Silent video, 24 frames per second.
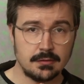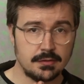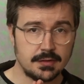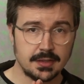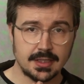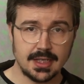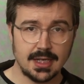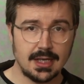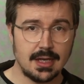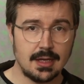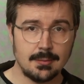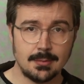and
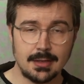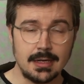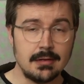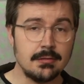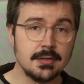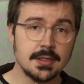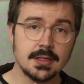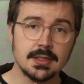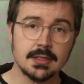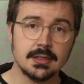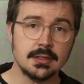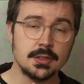forget about
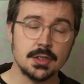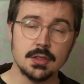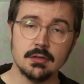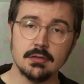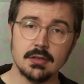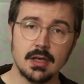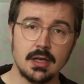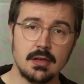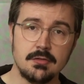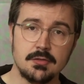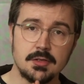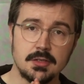everything that
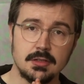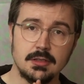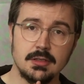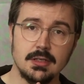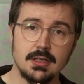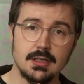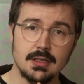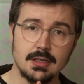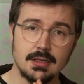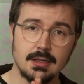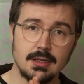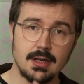you've ever
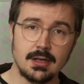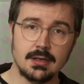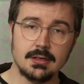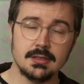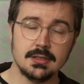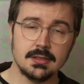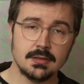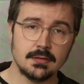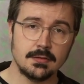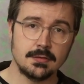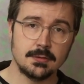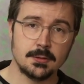
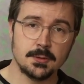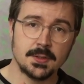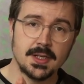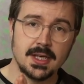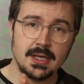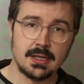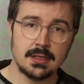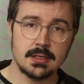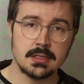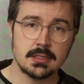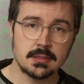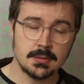learned for
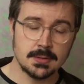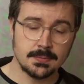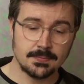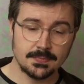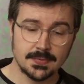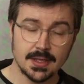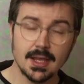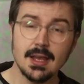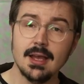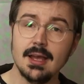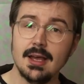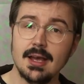that instrument.